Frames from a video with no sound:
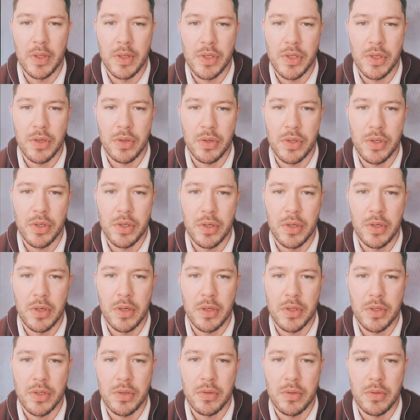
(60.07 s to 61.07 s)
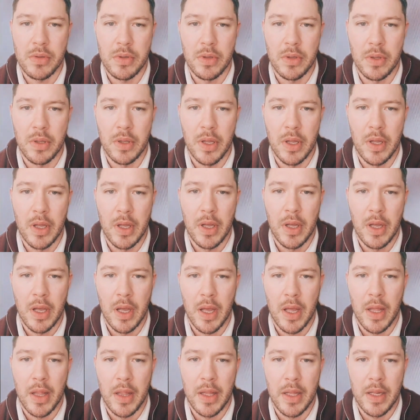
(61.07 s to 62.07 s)
the suction nozzle,
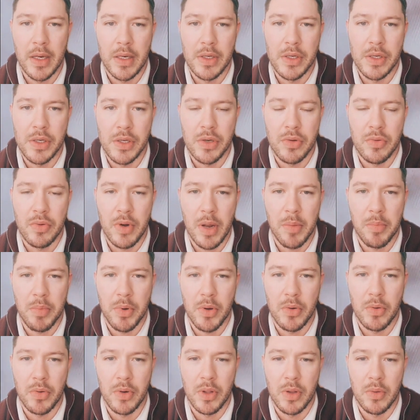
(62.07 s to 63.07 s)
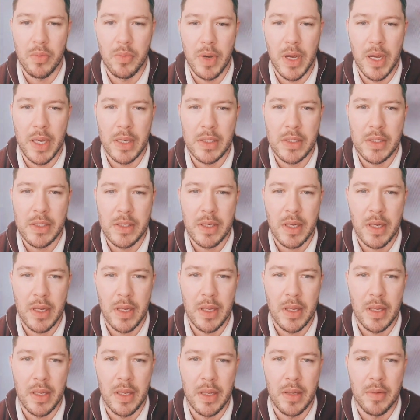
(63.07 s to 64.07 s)
and then just grab hold of the wax
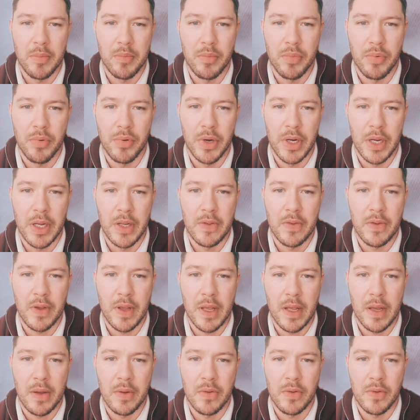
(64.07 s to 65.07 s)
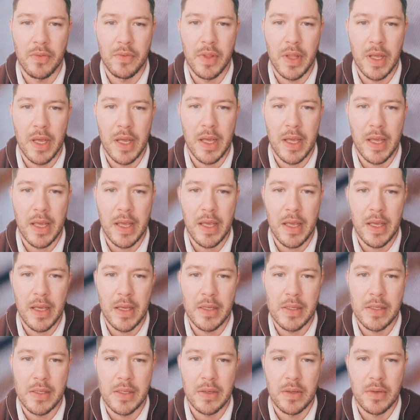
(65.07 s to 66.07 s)
and bring it out of their ear.
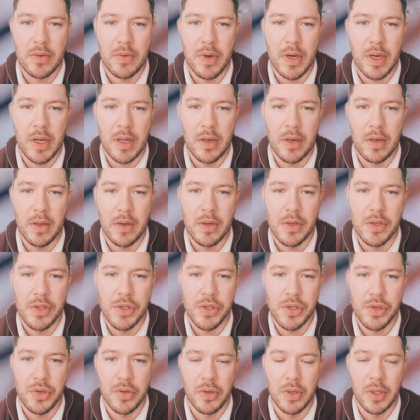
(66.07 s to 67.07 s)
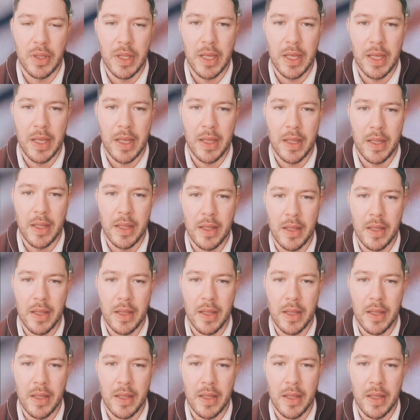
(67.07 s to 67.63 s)
So quite a large chunk there